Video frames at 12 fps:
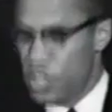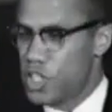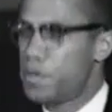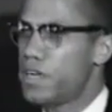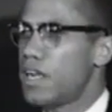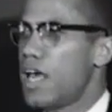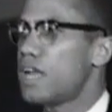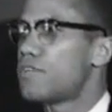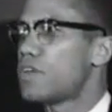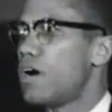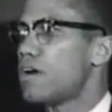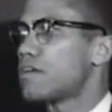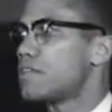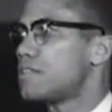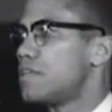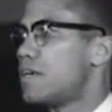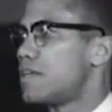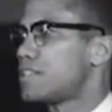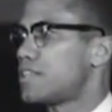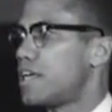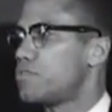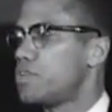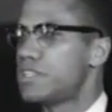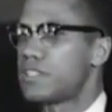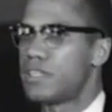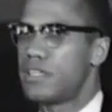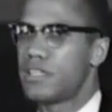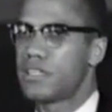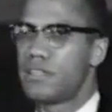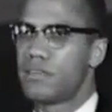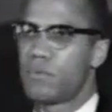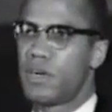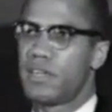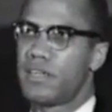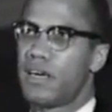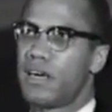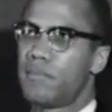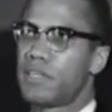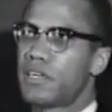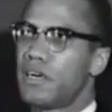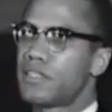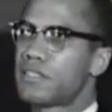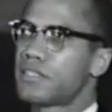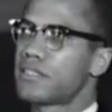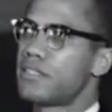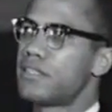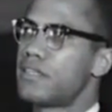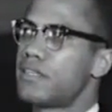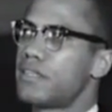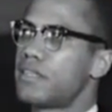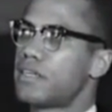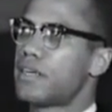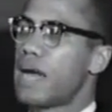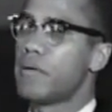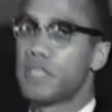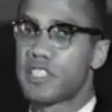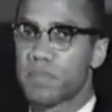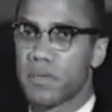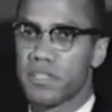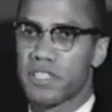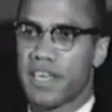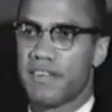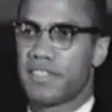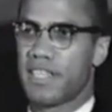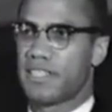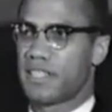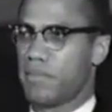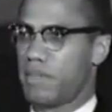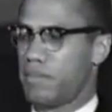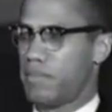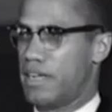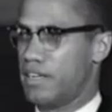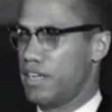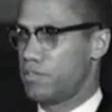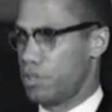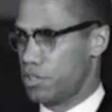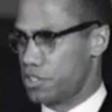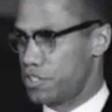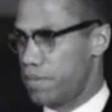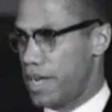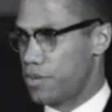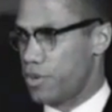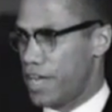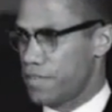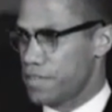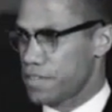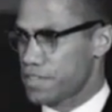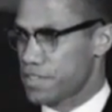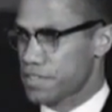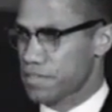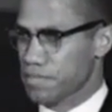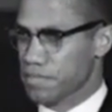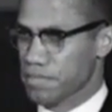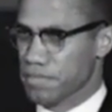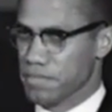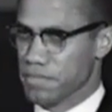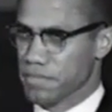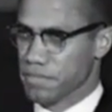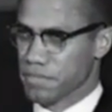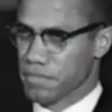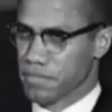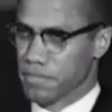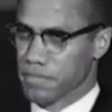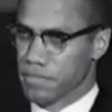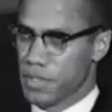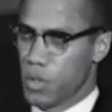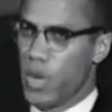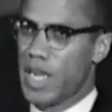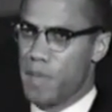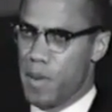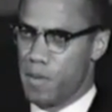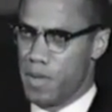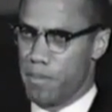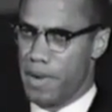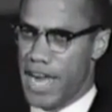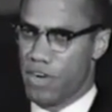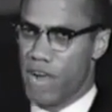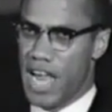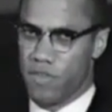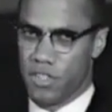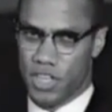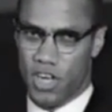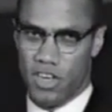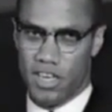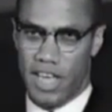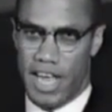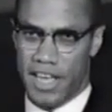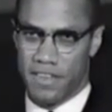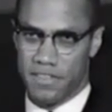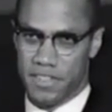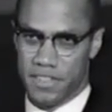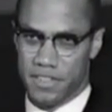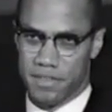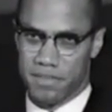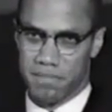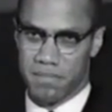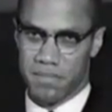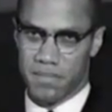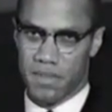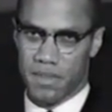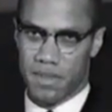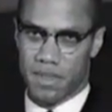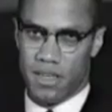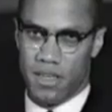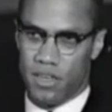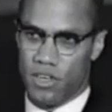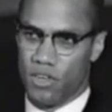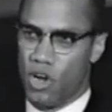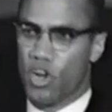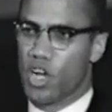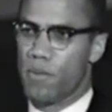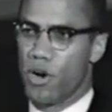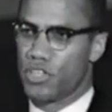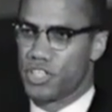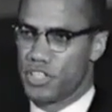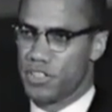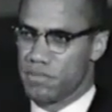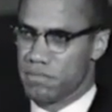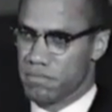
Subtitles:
There's been a lot of talk said recently because I was supposed to have said something about Negroes should buy rifles. White people have been buying rifles all their lives. No commotion.